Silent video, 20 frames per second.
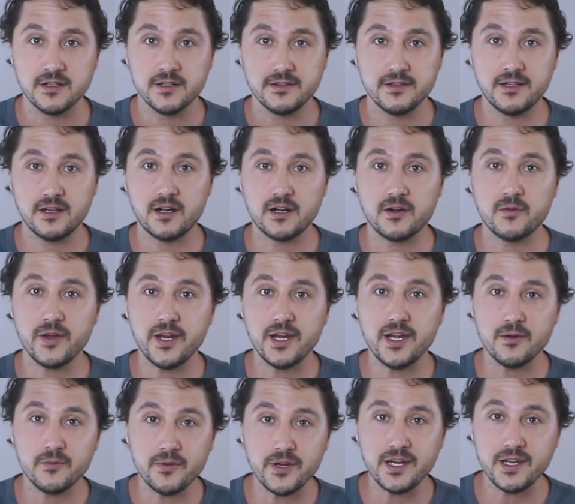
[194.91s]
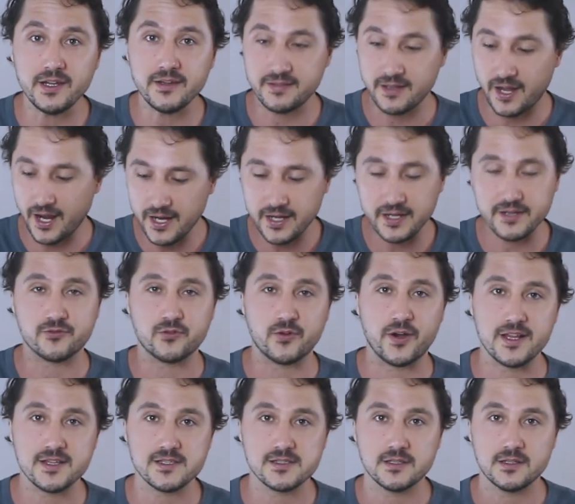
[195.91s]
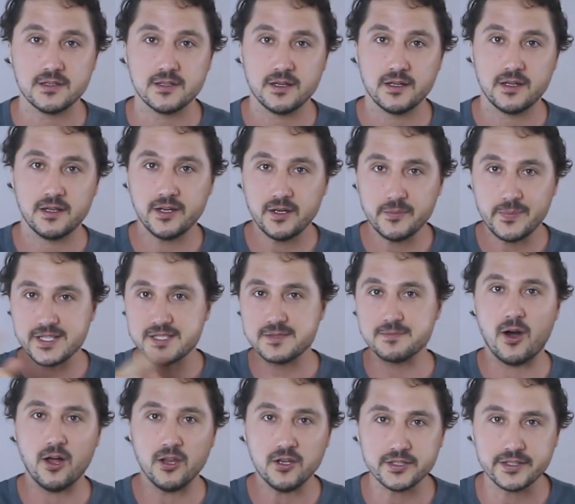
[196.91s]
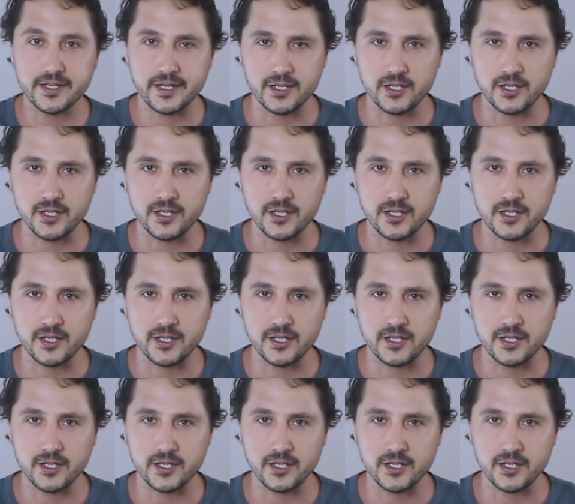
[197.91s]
There are really, really tiny friends, a little bit smaller than